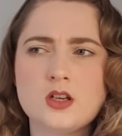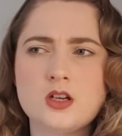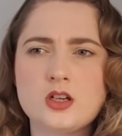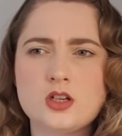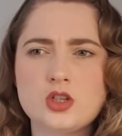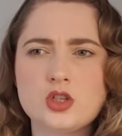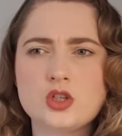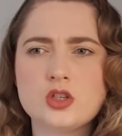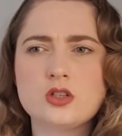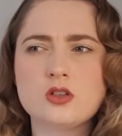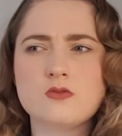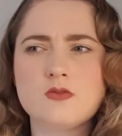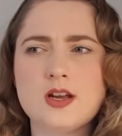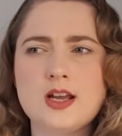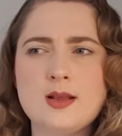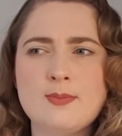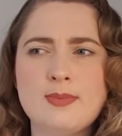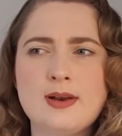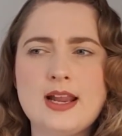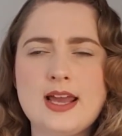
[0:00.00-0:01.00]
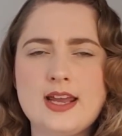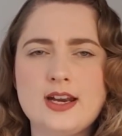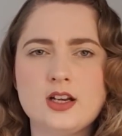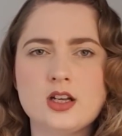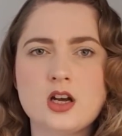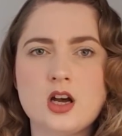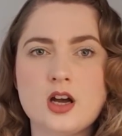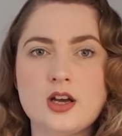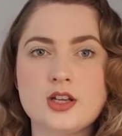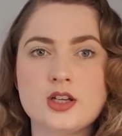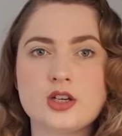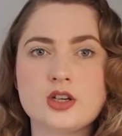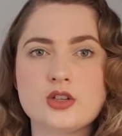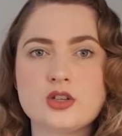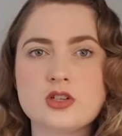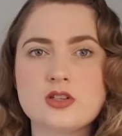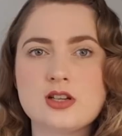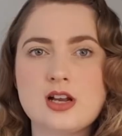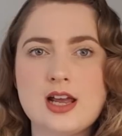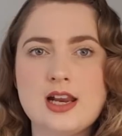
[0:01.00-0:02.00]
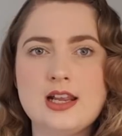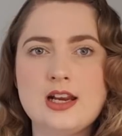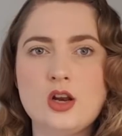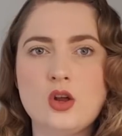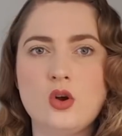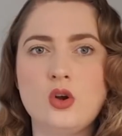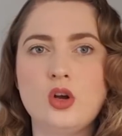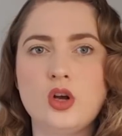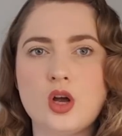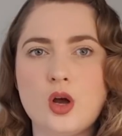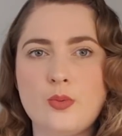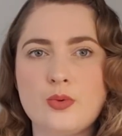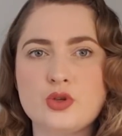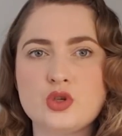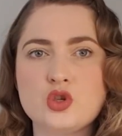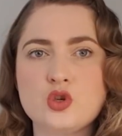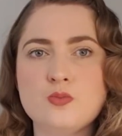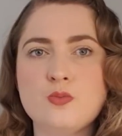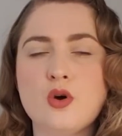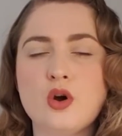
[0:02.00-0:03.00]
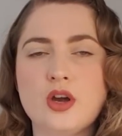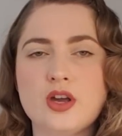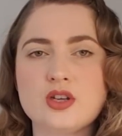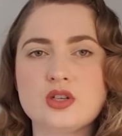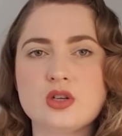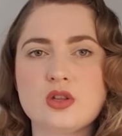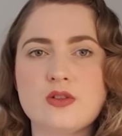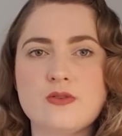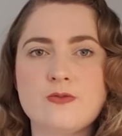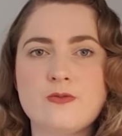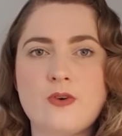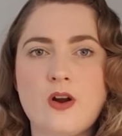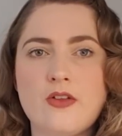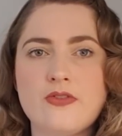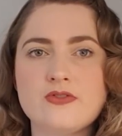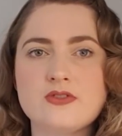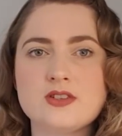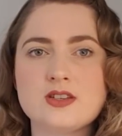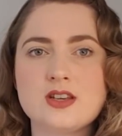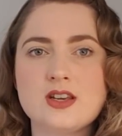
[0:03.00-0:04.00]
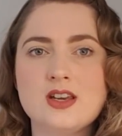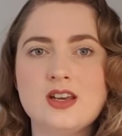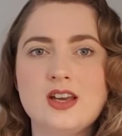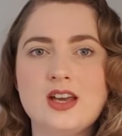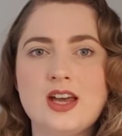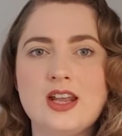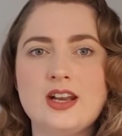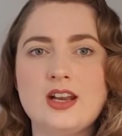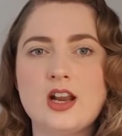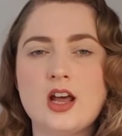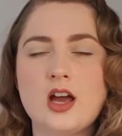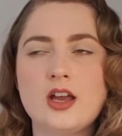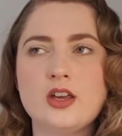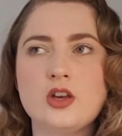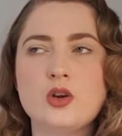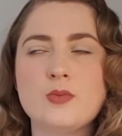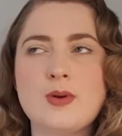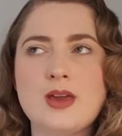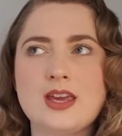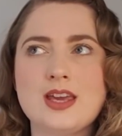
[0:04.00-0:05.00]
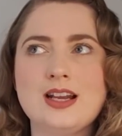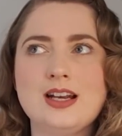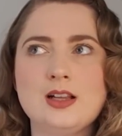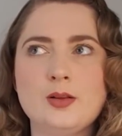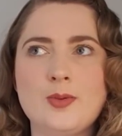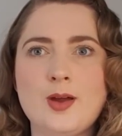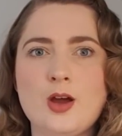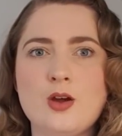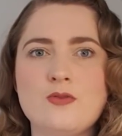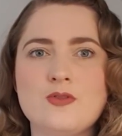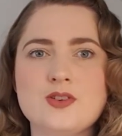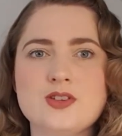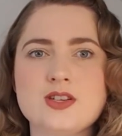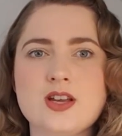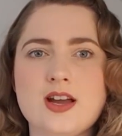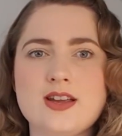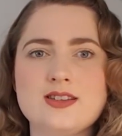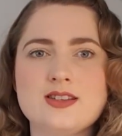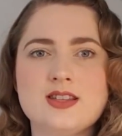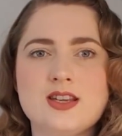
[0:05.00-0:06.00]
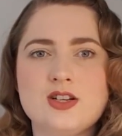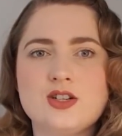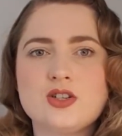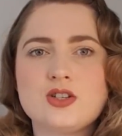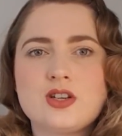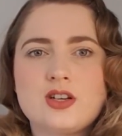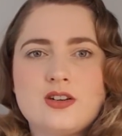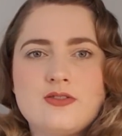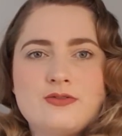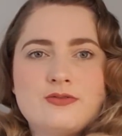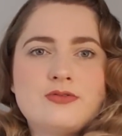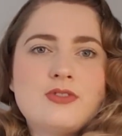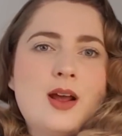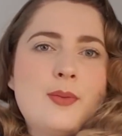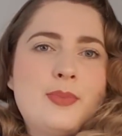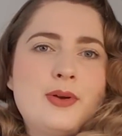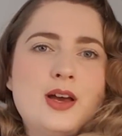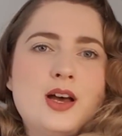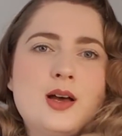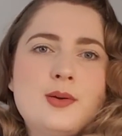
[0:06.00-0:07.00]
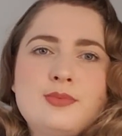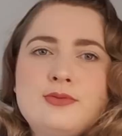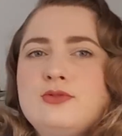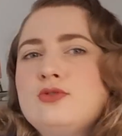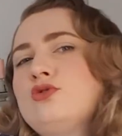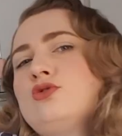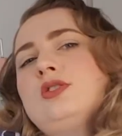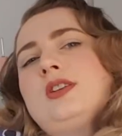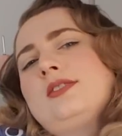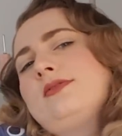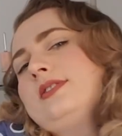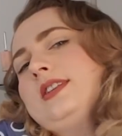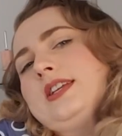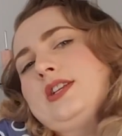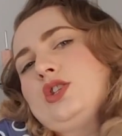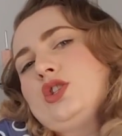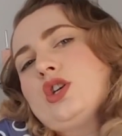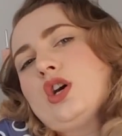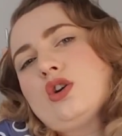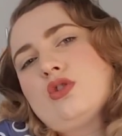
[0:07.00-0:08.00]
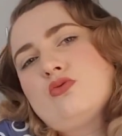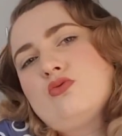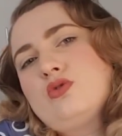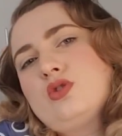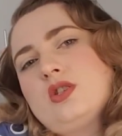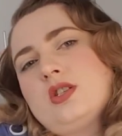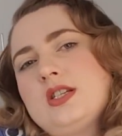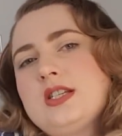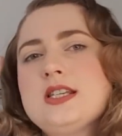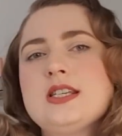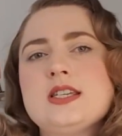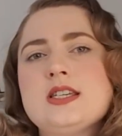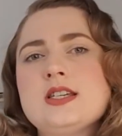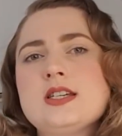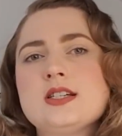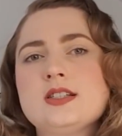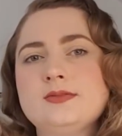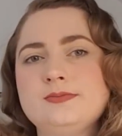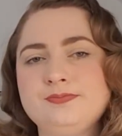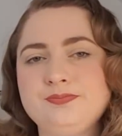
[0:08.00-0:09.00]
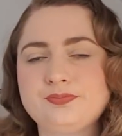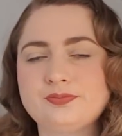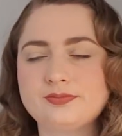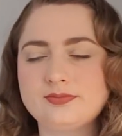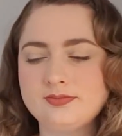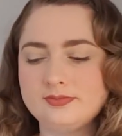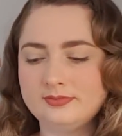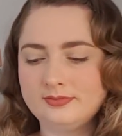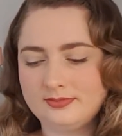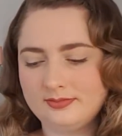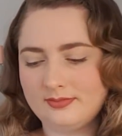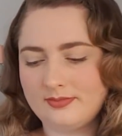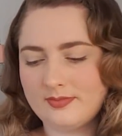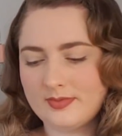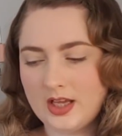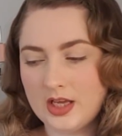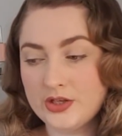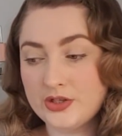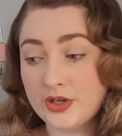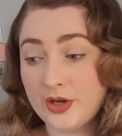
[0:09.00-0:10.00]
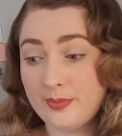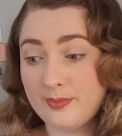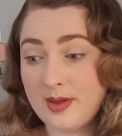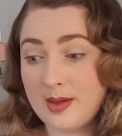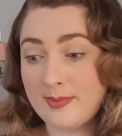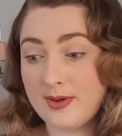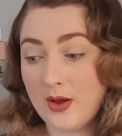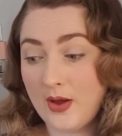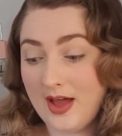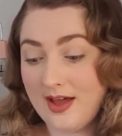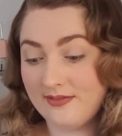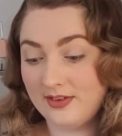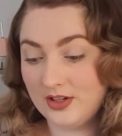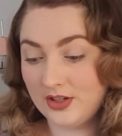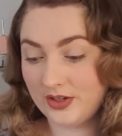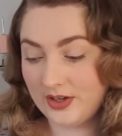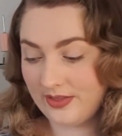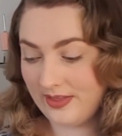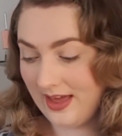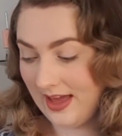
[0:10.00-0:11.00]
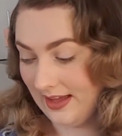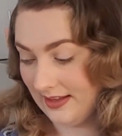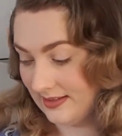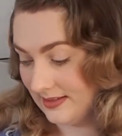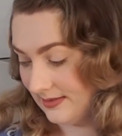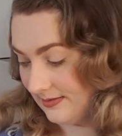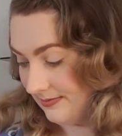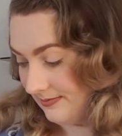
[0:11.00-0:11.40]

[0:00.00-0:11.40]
It's just a really plain cardigan, slightly longer, with 2 pockets on the front, and you can make it a little bit oversized and then just kind of wrap it up all lovely and toasty. So maybe I'll have a look at that.